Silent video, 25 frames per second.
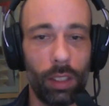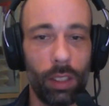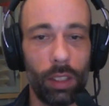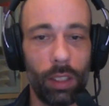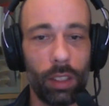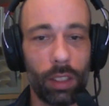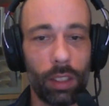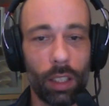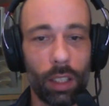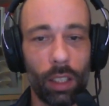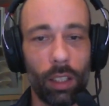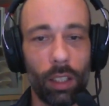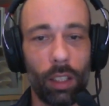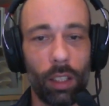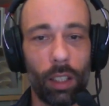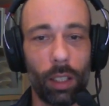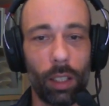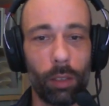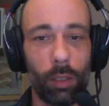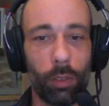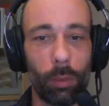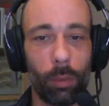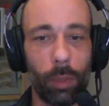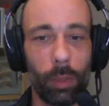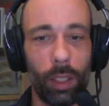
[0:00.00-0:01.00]
It's kind of
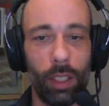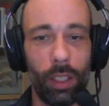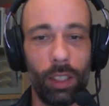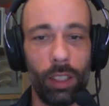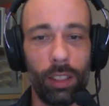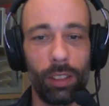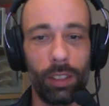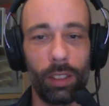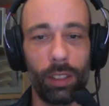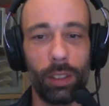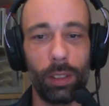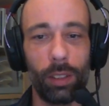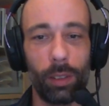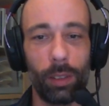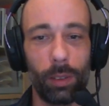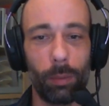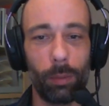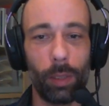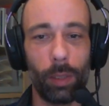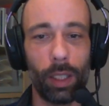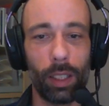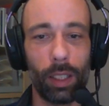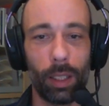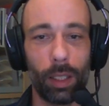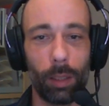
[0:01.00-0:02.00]
hard for me to do
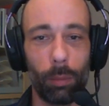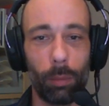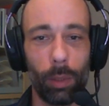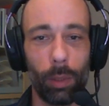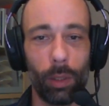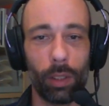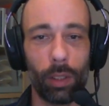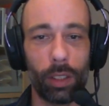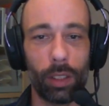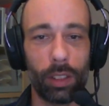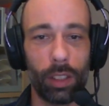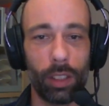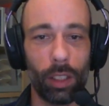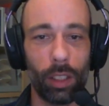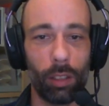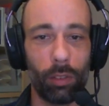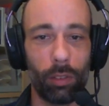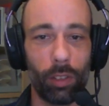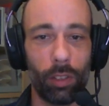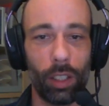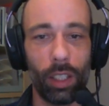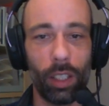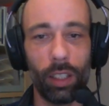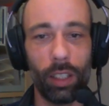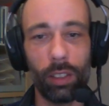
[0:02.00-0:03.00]
making blog itself,
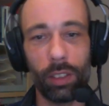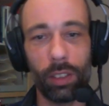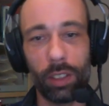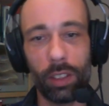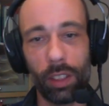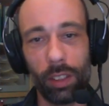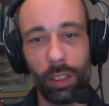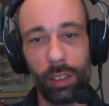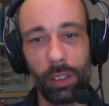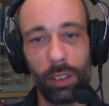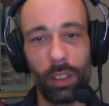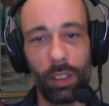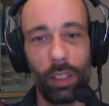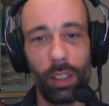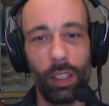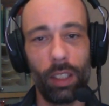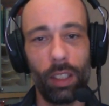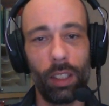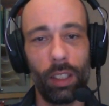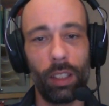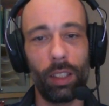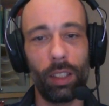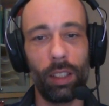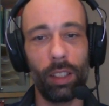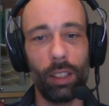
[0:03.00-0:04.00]
and also
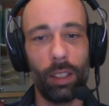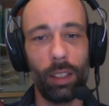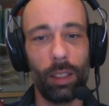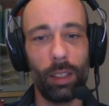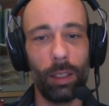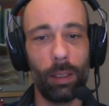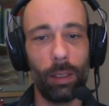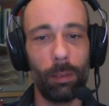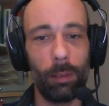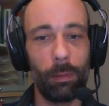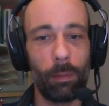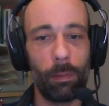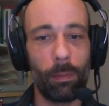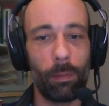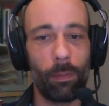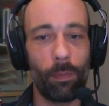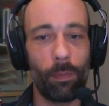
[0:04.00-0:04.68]
um,